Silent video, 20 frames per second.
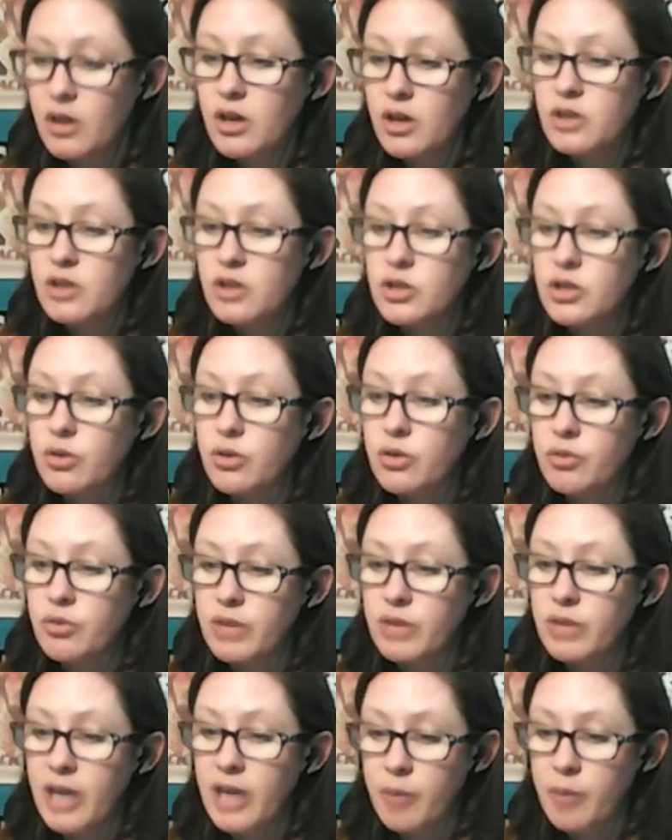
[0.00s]
So the
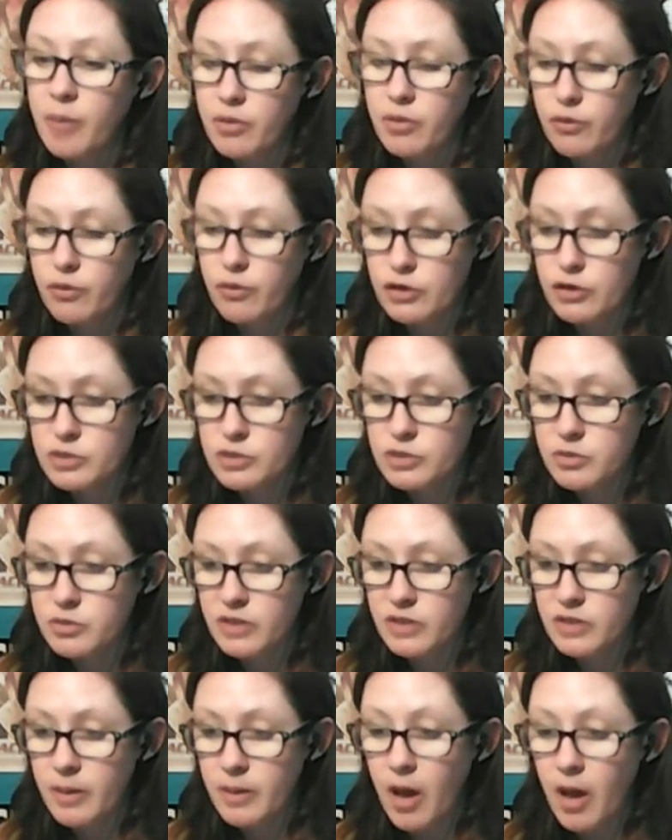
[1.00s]
recap for the first
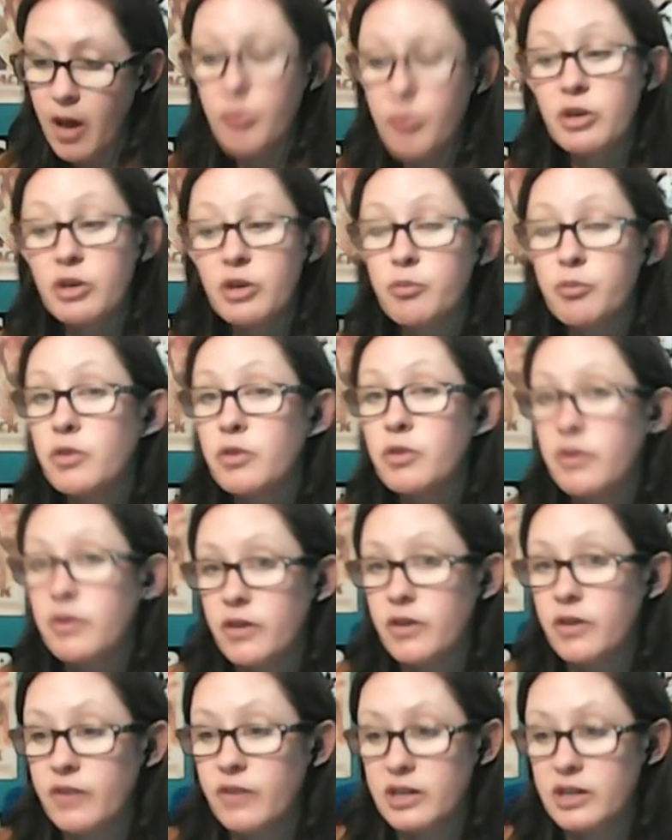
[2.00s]
movie, uh, we do have movie
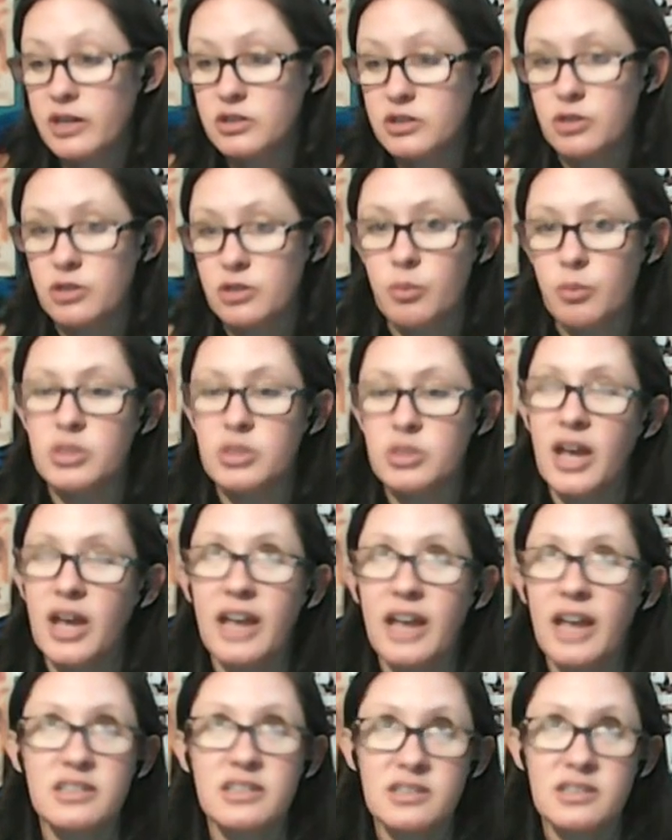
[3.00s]
fun facts too, which I
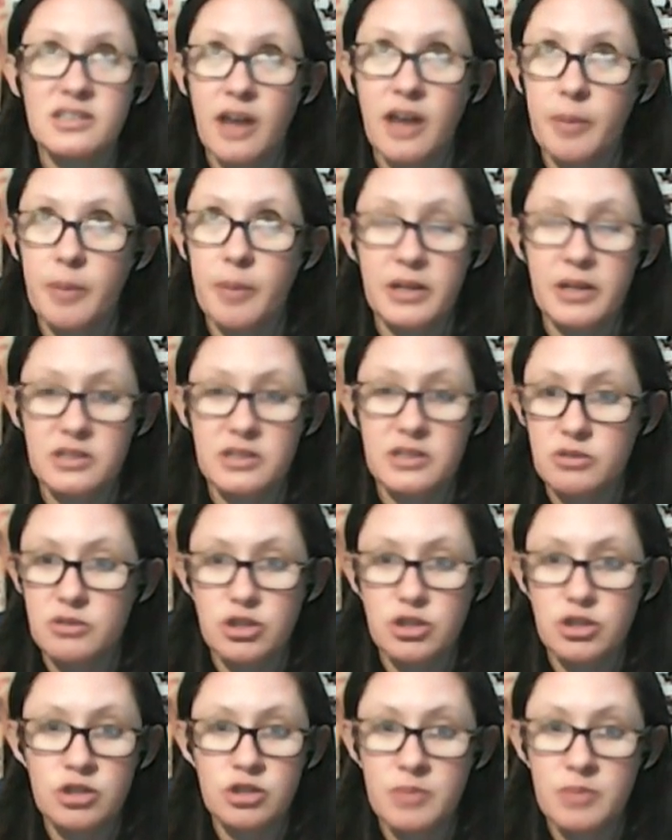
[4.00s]
had to stop because there was
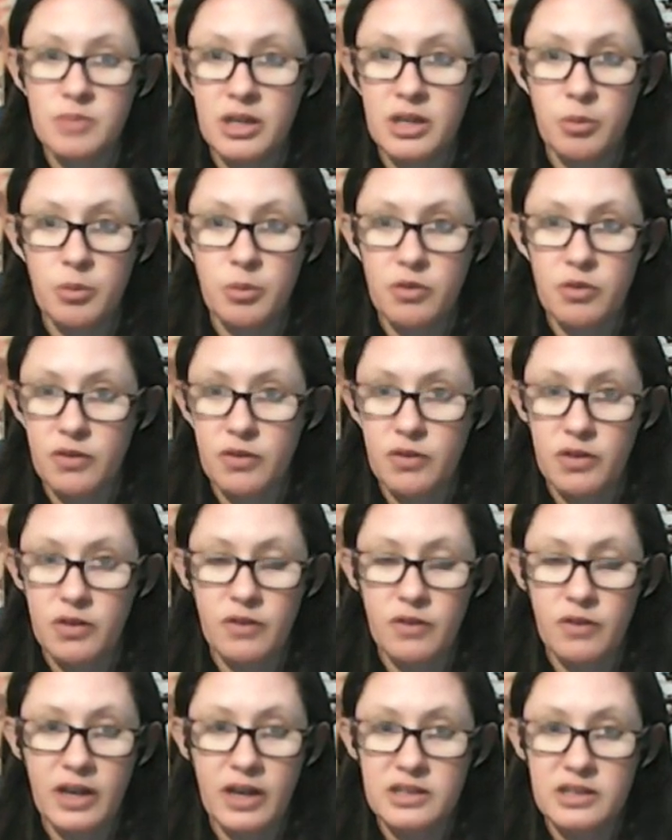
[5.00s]
too many movie fun
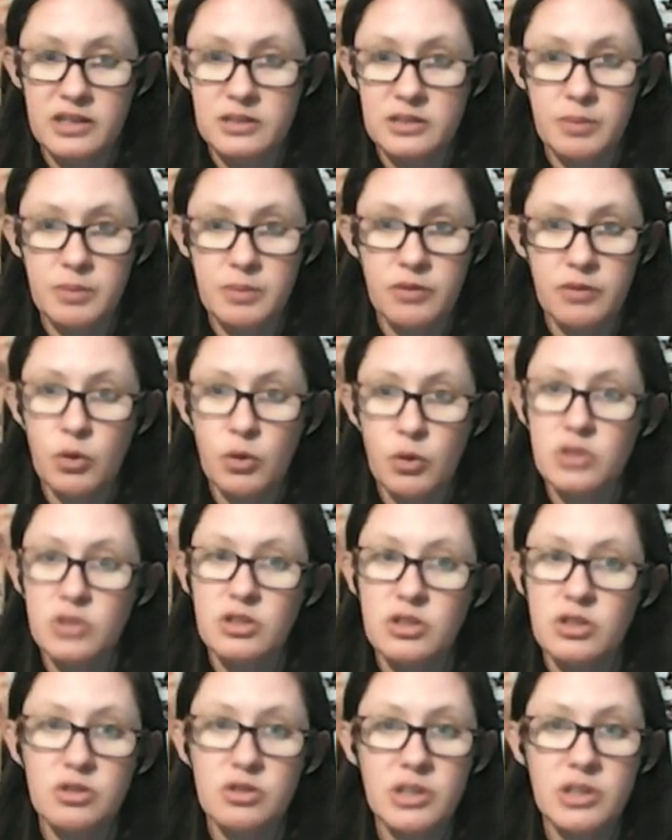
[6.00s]
facts. But of course,
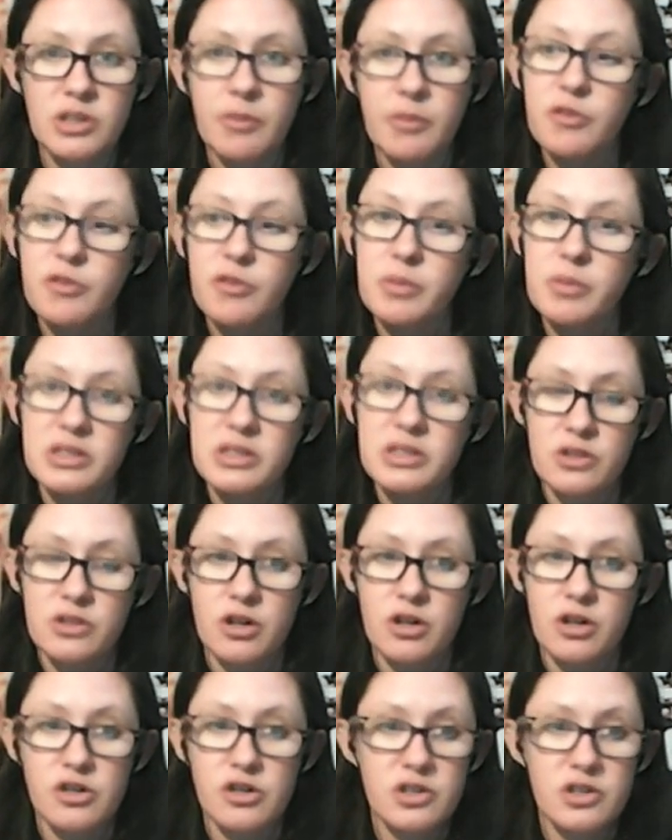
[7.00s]
you know some of them listed
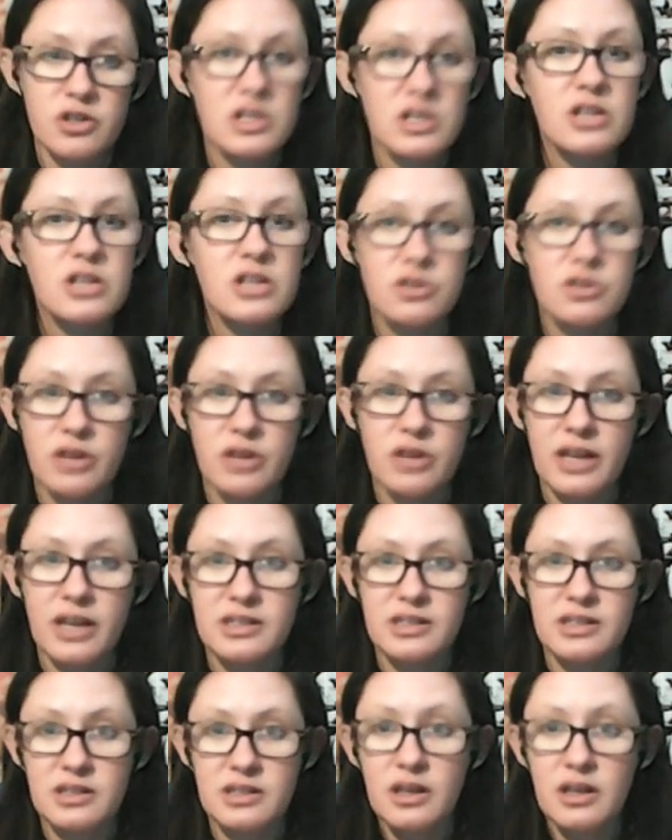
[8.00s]
are just Easter
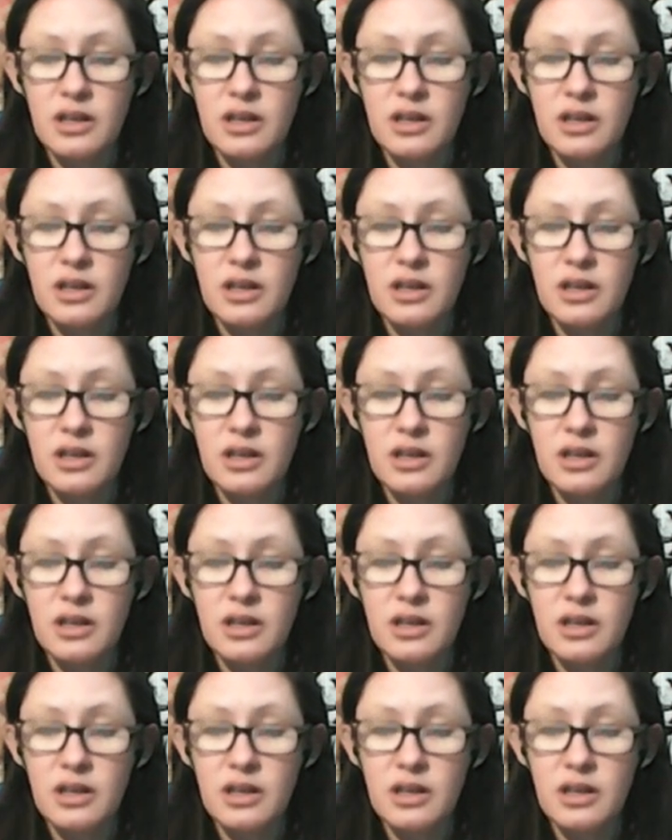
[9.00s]
eggs.